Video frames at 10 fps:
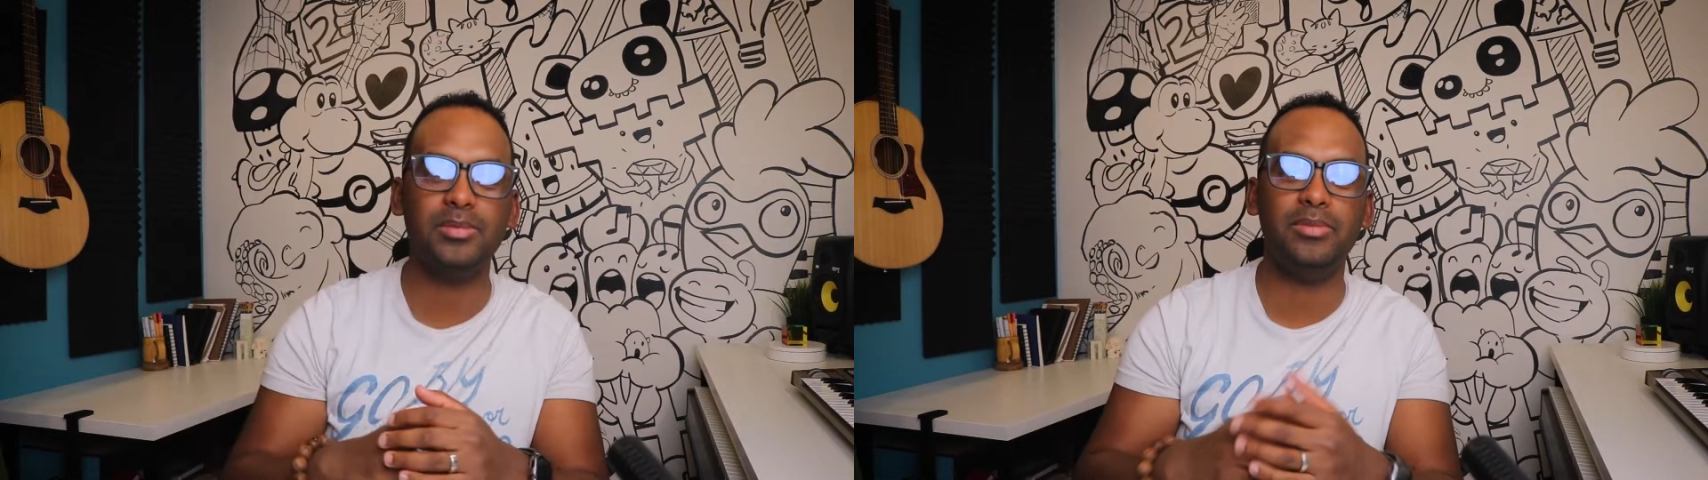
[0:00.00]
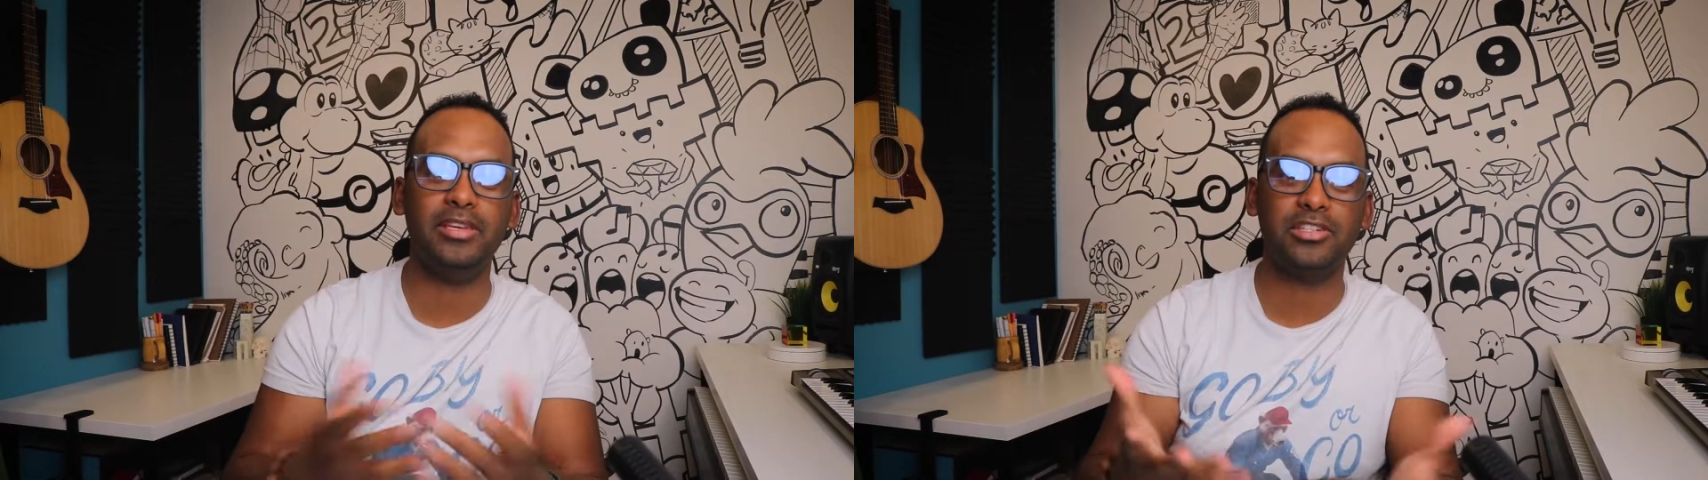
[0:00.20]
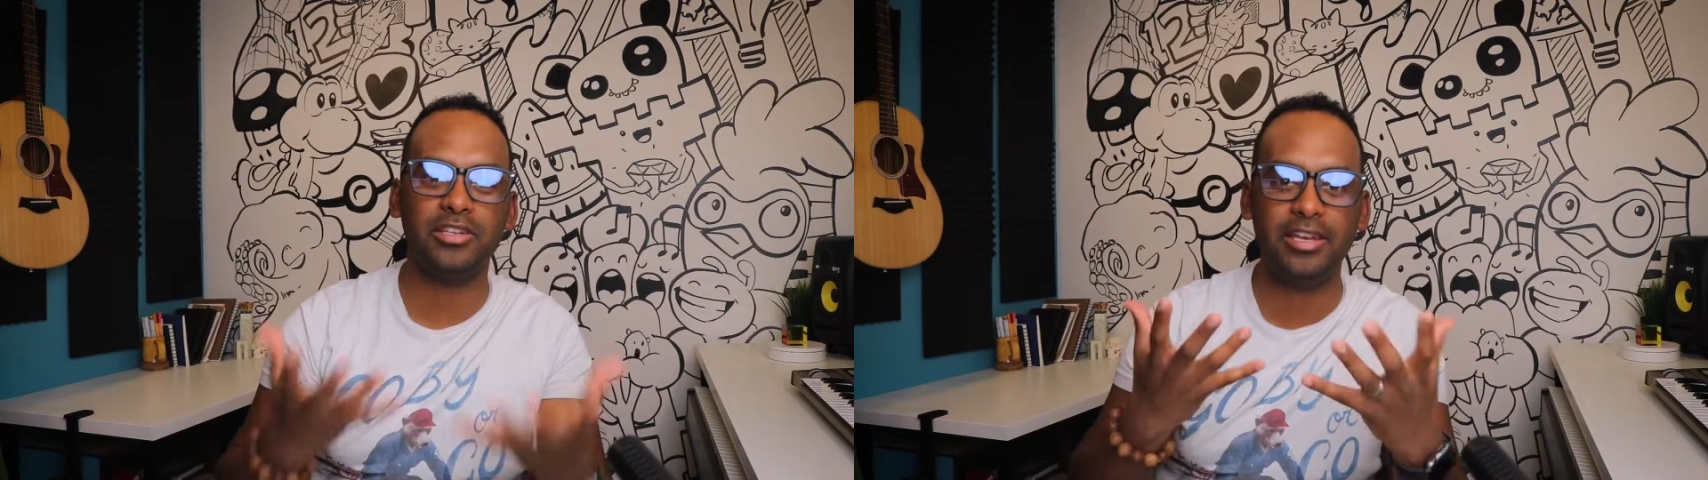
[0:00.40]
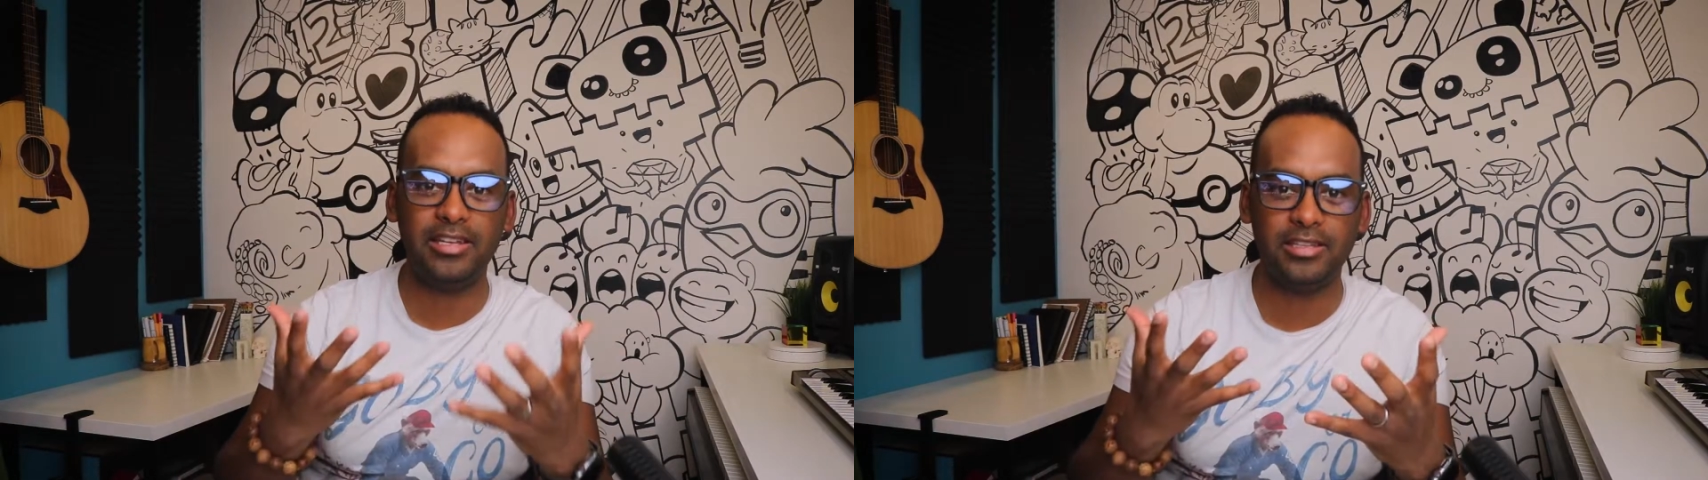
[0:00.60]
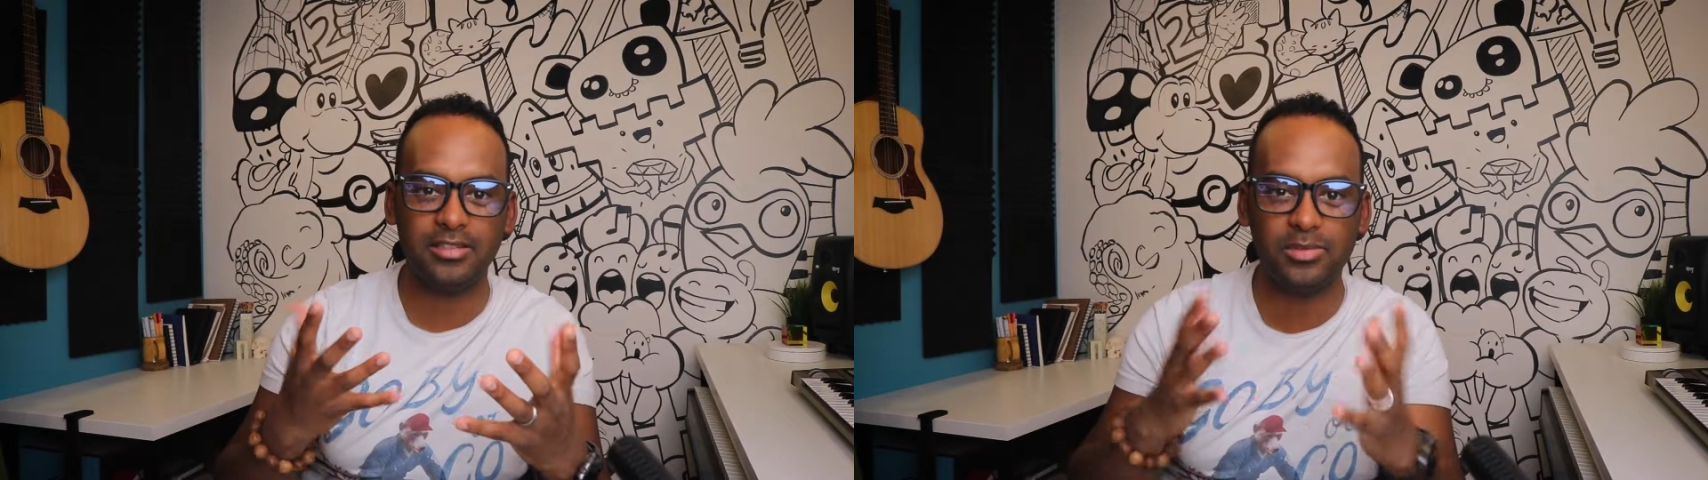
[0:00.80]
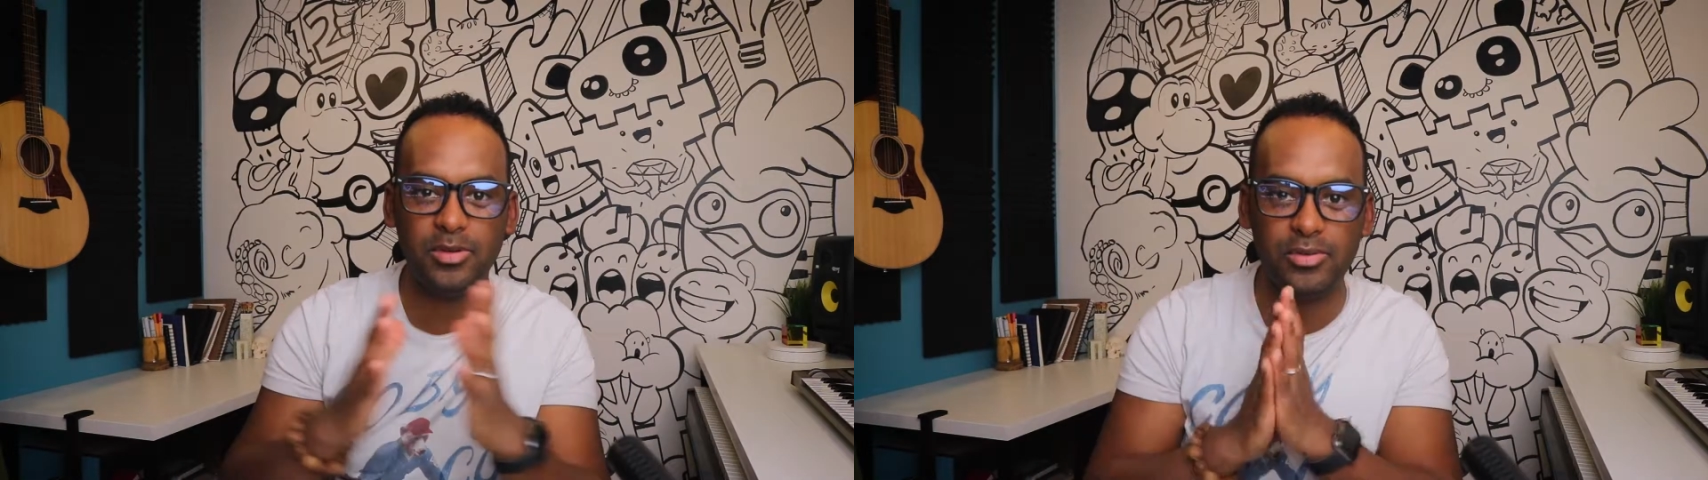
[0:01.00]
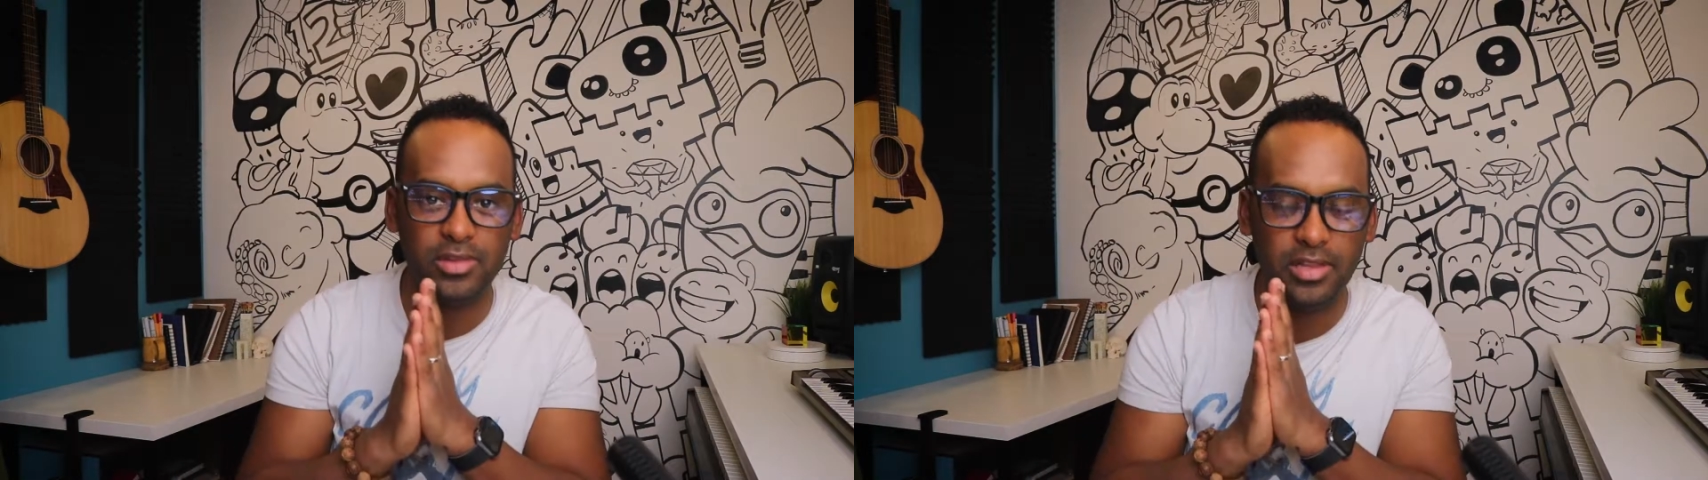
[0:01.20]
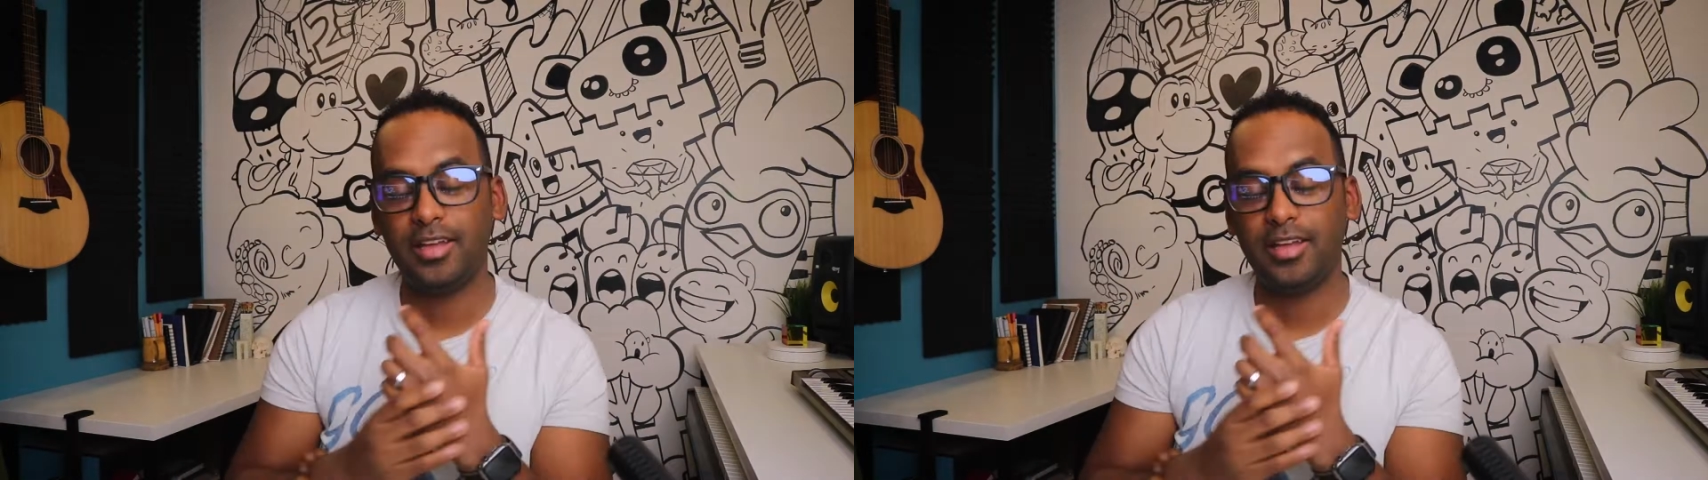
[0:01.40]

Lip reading: being shiny and smooth.